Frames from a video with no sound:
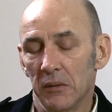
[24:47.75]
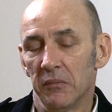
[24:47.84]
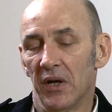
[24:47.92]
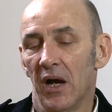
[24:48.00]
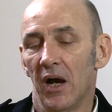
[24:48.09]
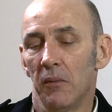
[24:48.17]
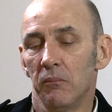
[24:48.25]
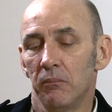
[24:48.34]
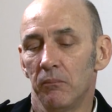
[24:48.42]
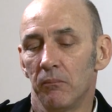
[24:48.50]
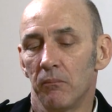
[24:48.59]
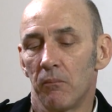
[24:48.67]
But
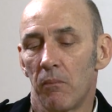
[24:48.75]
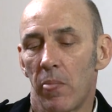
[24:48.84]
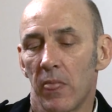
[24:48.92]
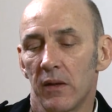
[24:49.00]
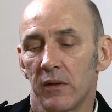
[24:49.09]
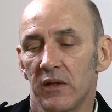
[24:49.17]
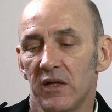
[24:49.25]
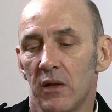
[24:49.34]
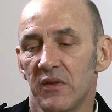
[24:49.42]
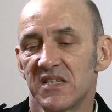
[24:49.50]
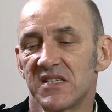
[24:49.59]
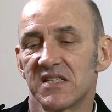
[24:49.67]
you know,
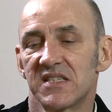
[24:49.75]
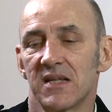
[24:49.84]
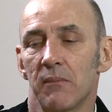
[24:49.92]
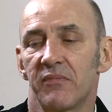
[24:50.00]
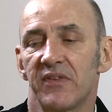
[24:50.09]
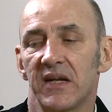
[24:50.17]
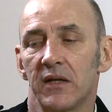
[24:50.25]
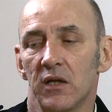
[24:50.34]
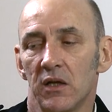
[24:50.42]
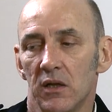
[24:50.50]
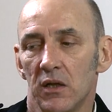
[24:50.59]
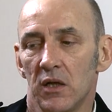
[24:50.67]
this is something
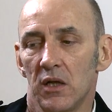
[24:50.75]
that